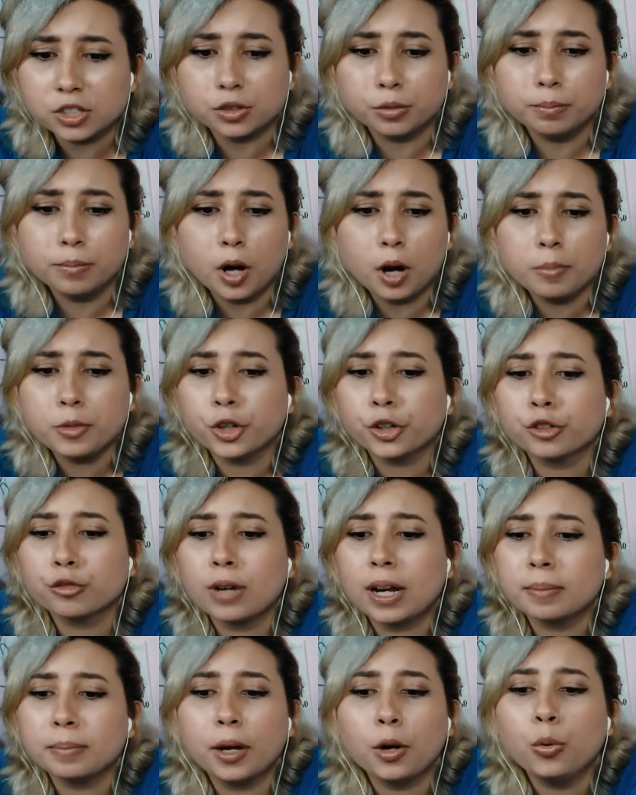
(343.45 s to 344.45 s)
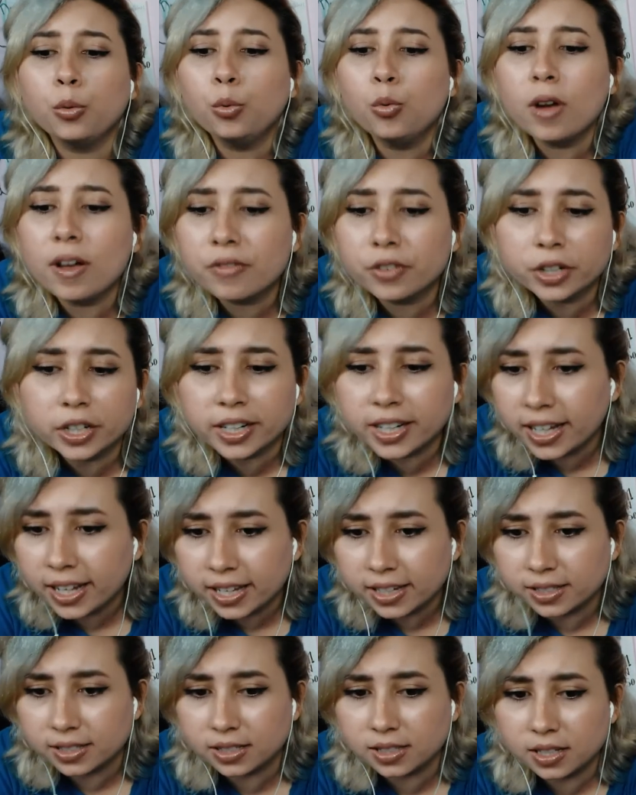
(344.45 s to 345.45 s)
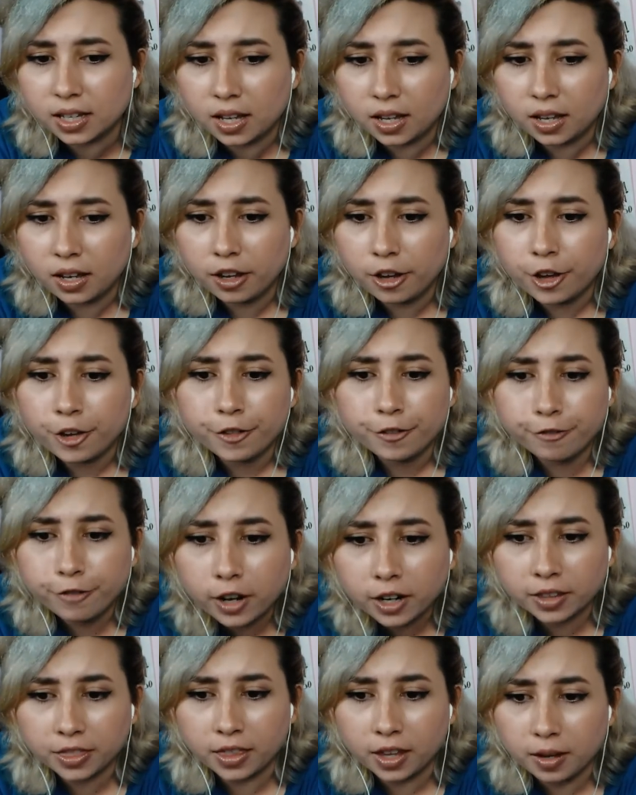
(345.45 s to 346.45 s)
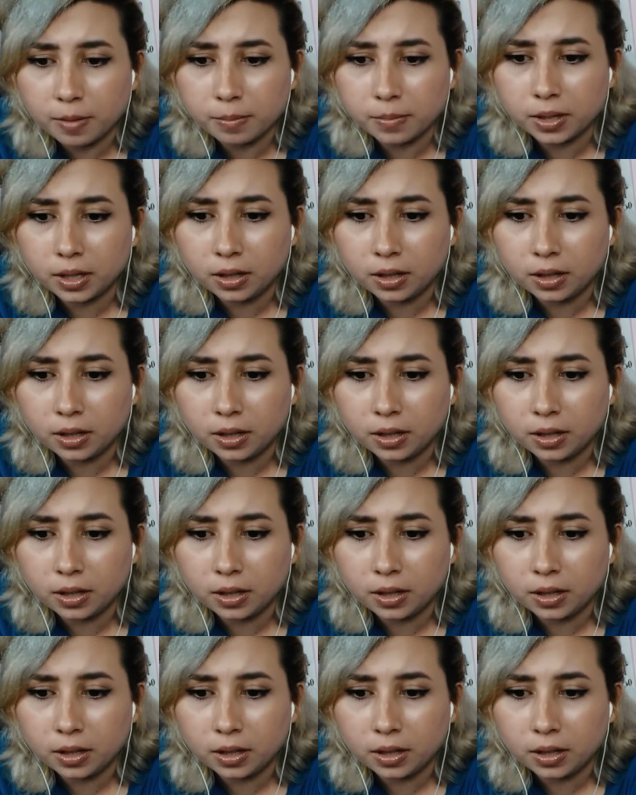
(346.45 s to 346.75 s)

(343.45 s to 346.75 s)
your mom, your grandma, whoever it is. Fuck them.